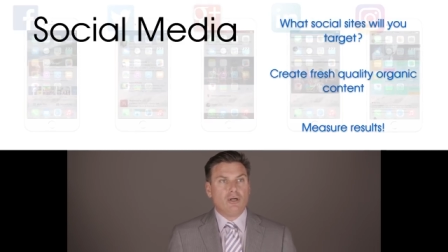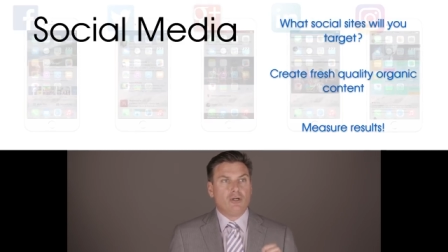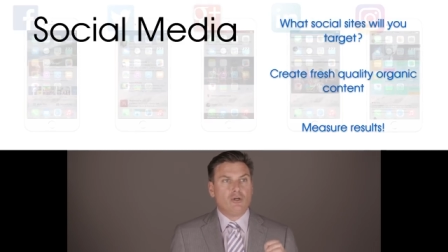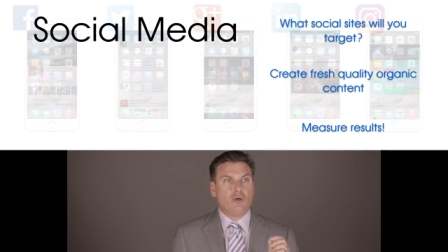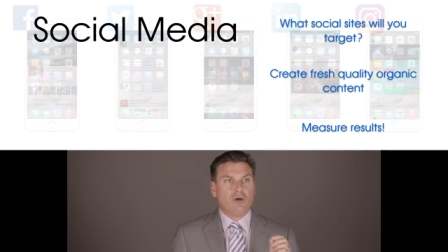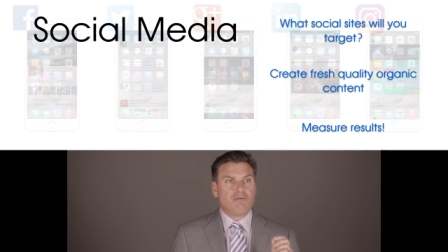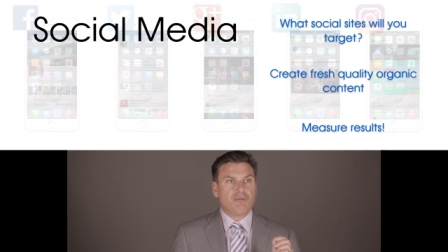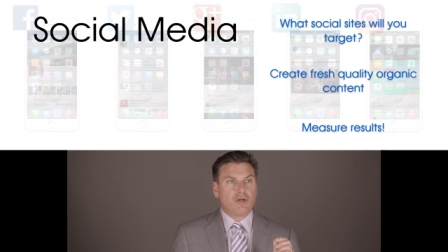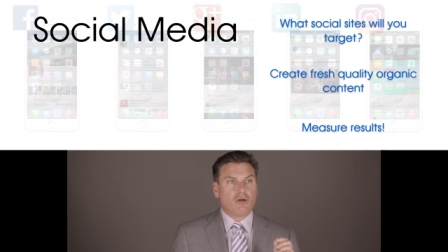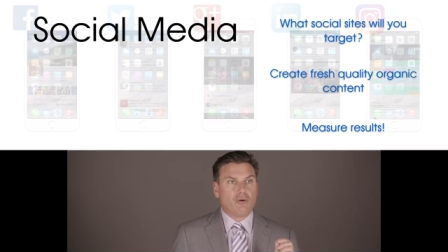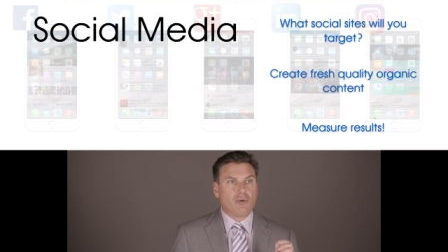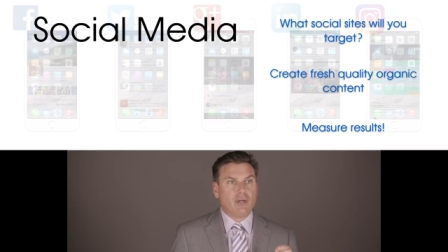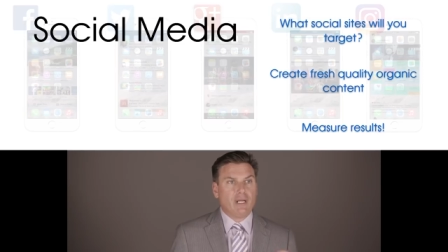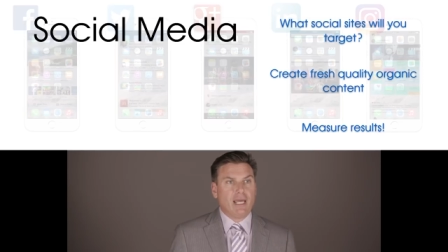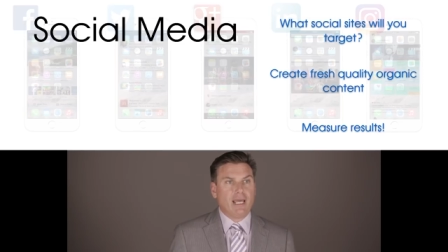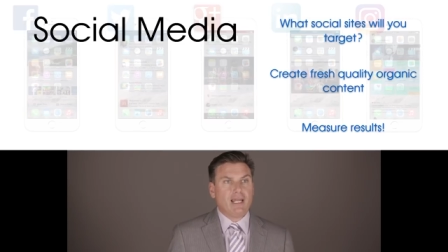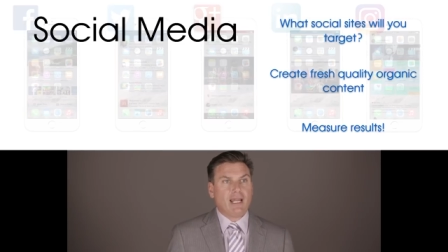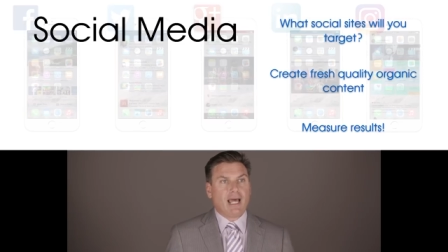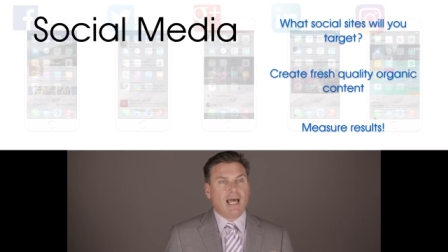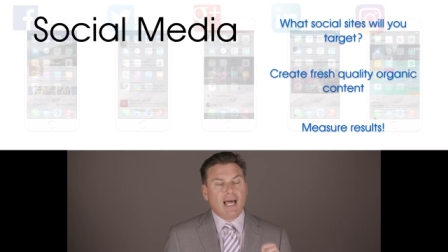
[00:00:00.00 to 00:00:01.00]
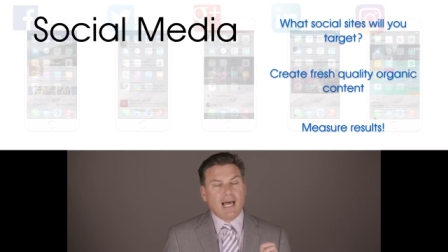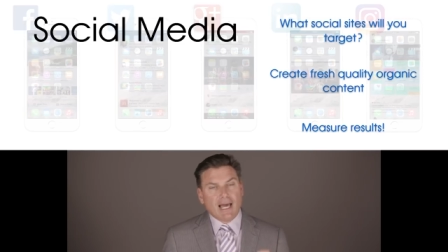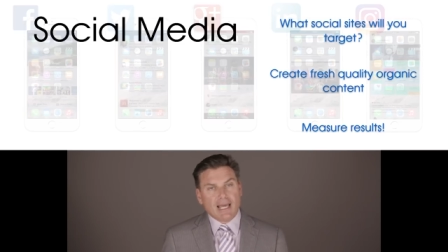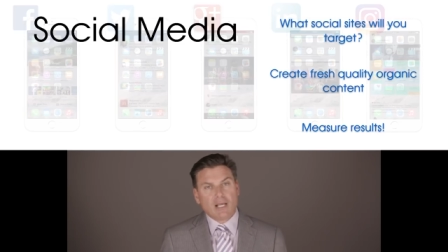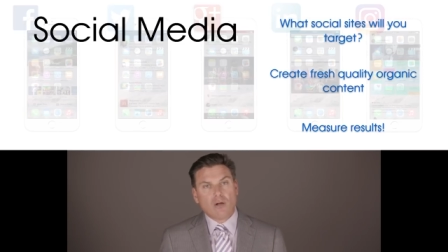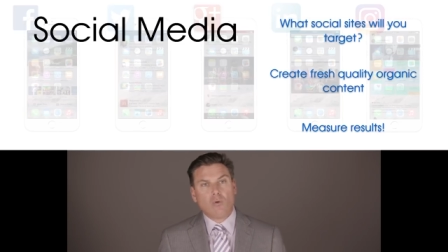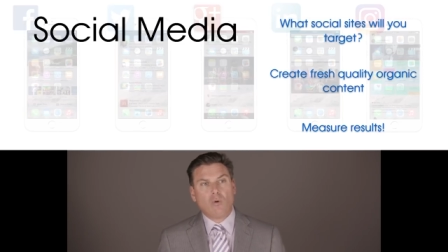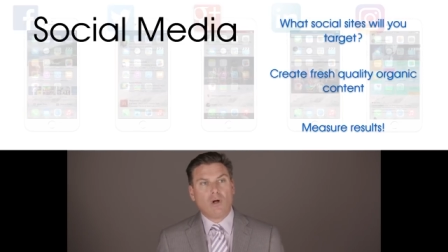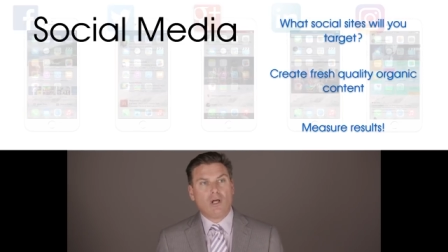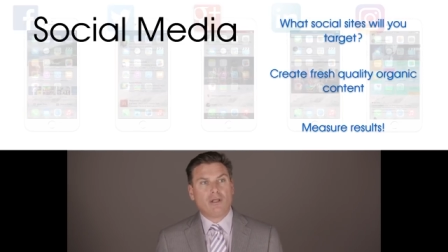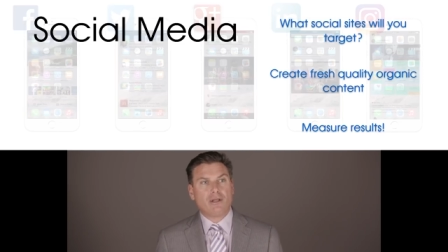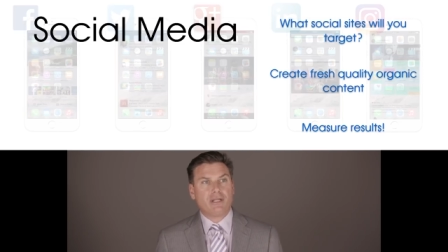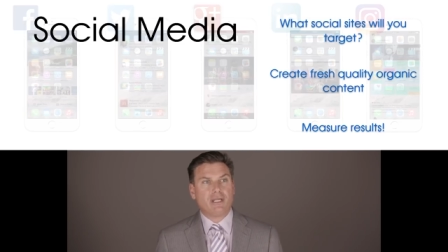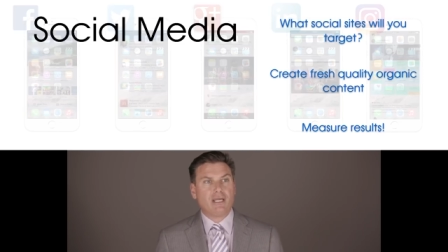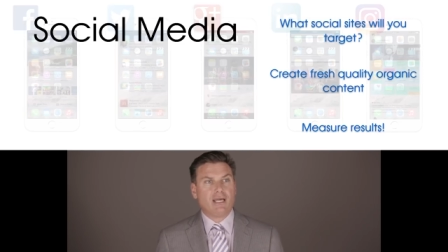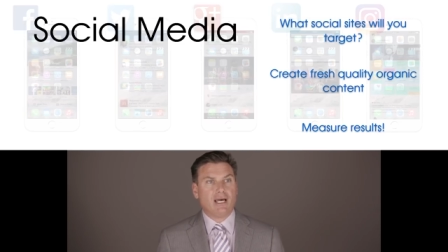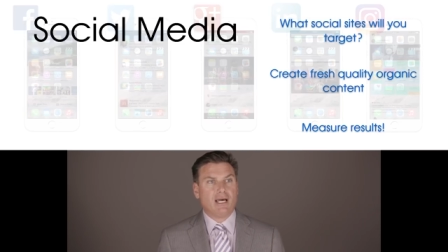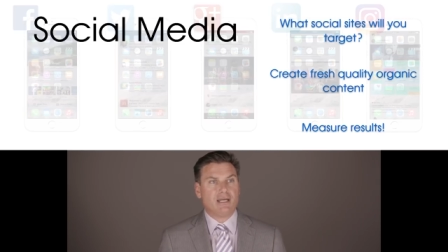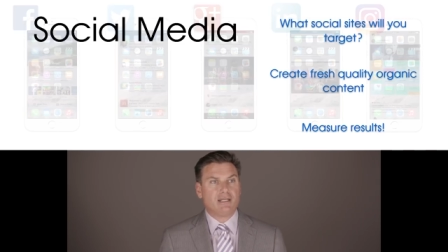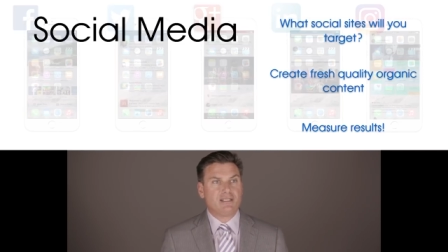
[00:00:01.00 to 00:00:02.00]
you have to create high quality
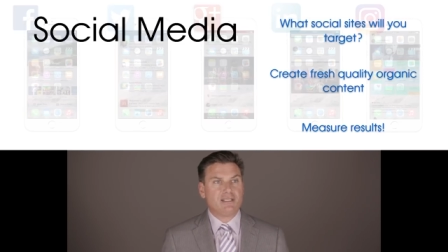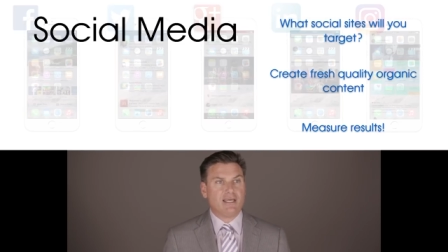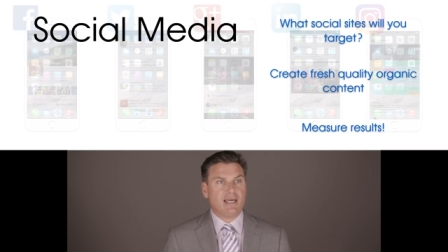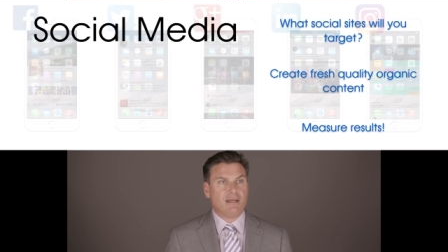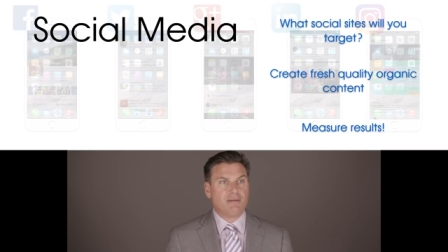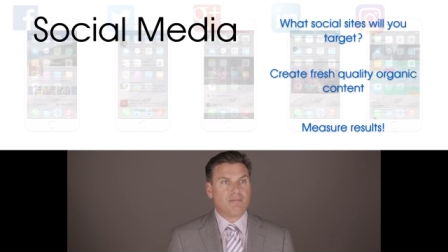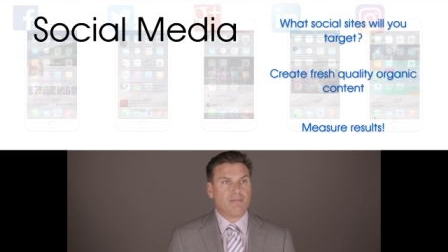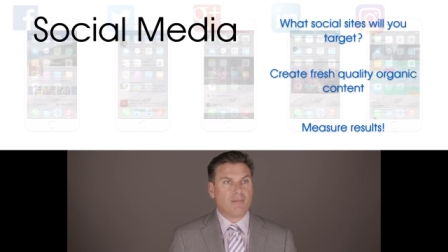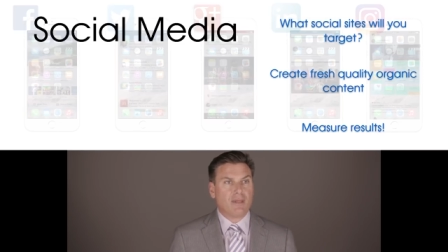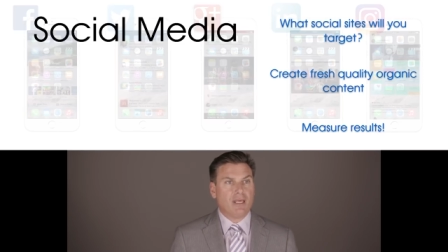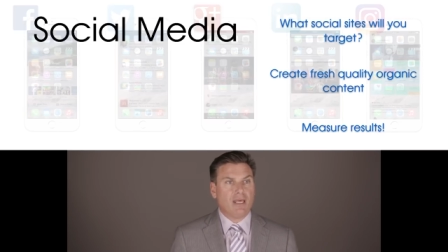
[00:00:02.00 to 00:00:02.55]
content.